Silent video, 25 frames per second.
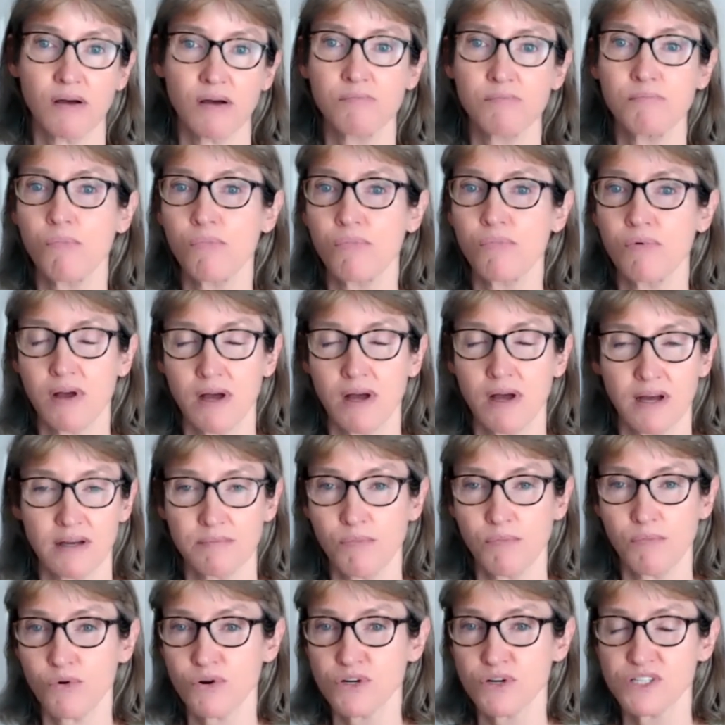
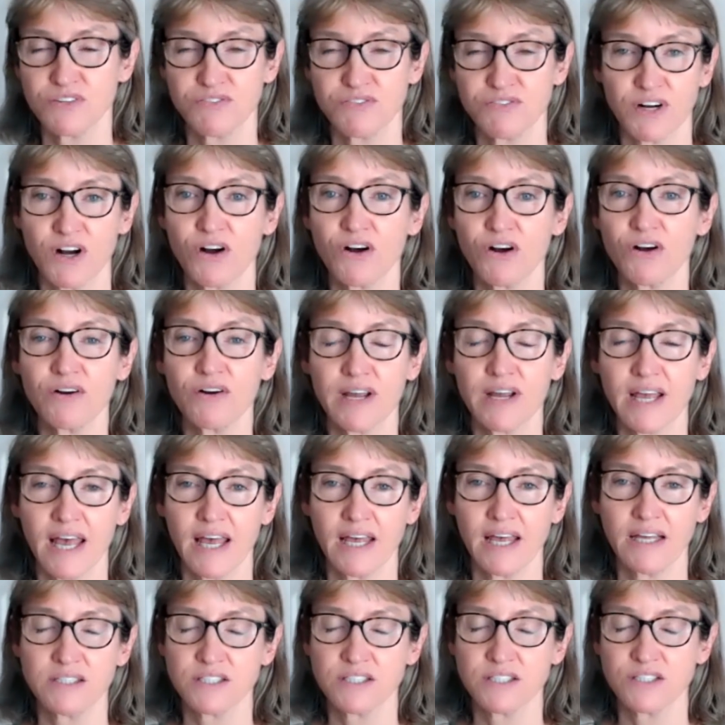more severe
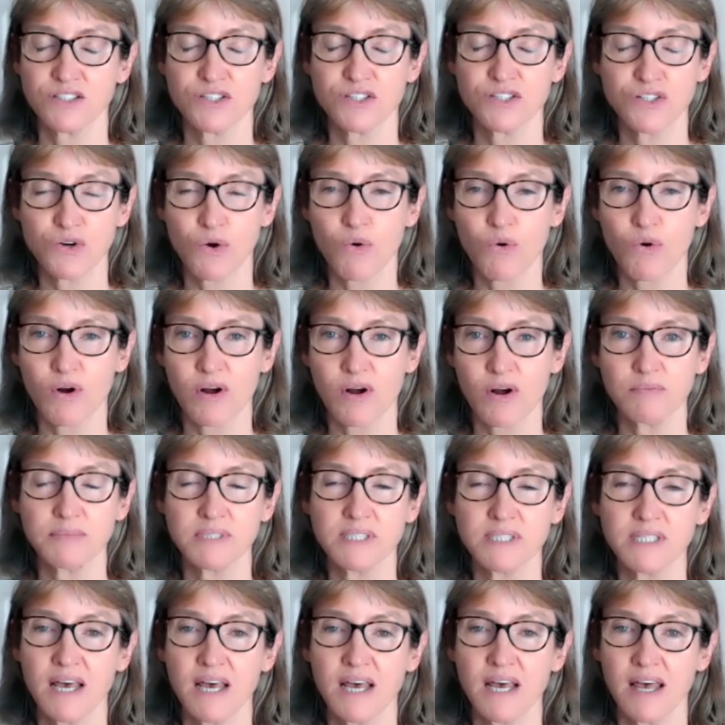hurricanes and
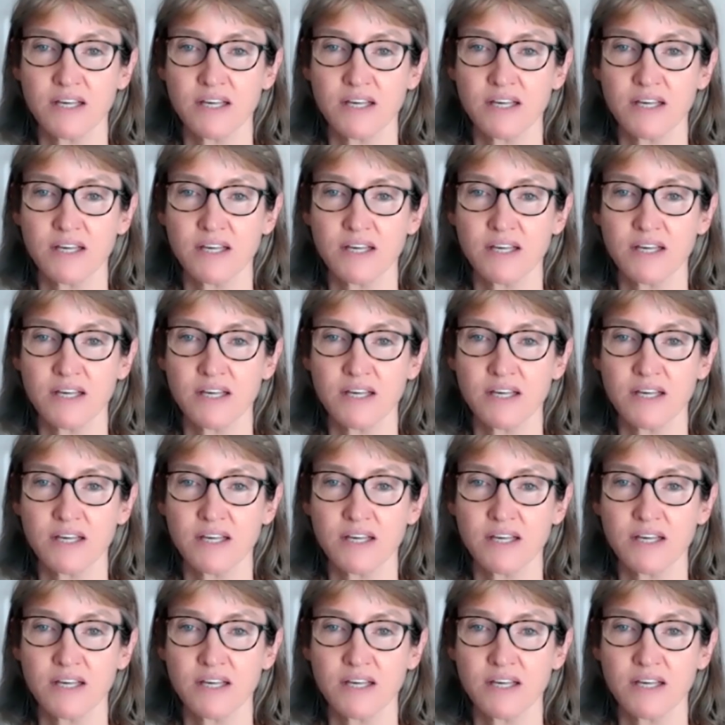storms.